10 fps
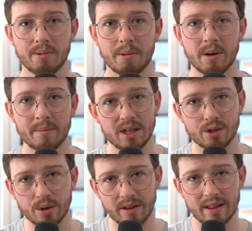we want to make
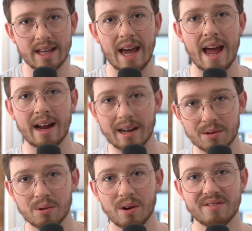sure that the
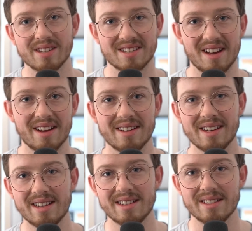angle of the sun
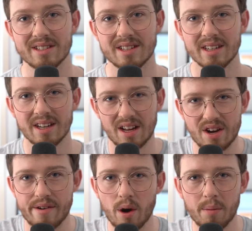is
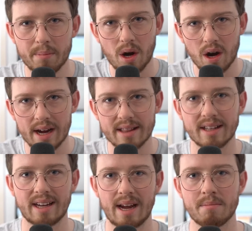not behind the
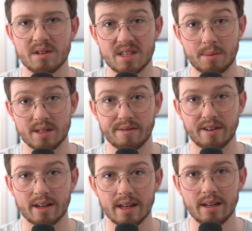camera
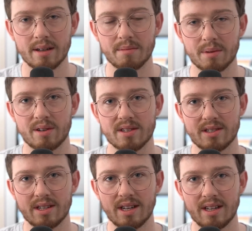specifically, because